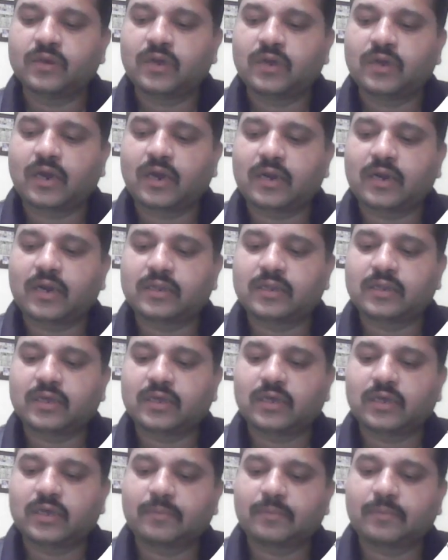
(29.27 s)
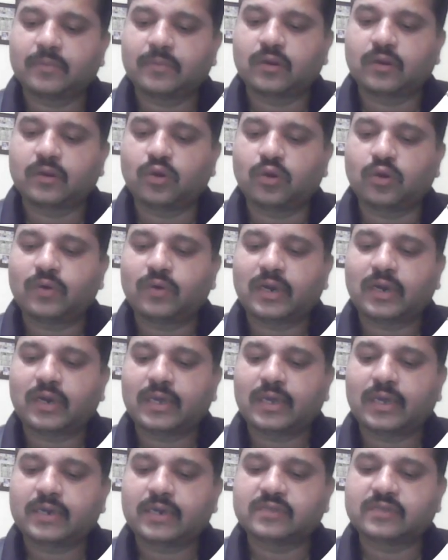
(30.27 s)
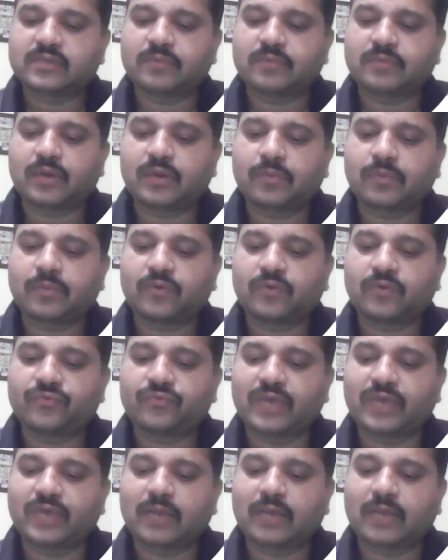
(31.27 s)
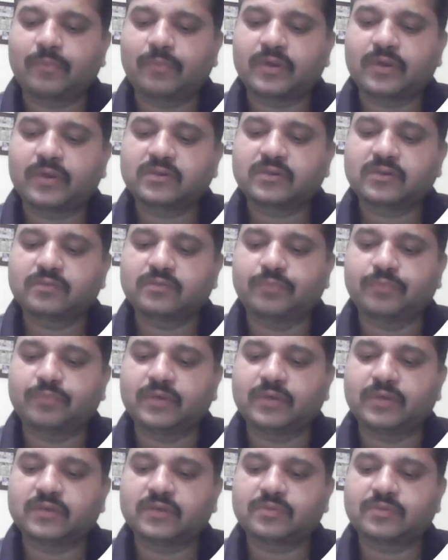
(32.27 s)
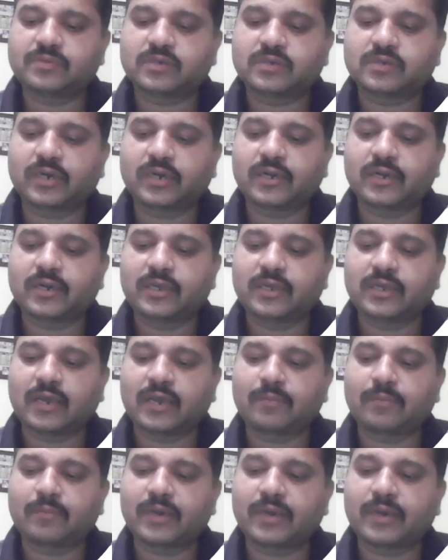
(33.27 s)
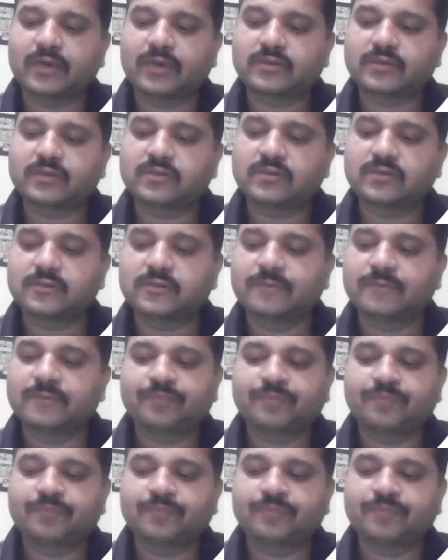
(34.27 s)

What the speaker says: and the lower layer is made up of N plus P substrate, N minus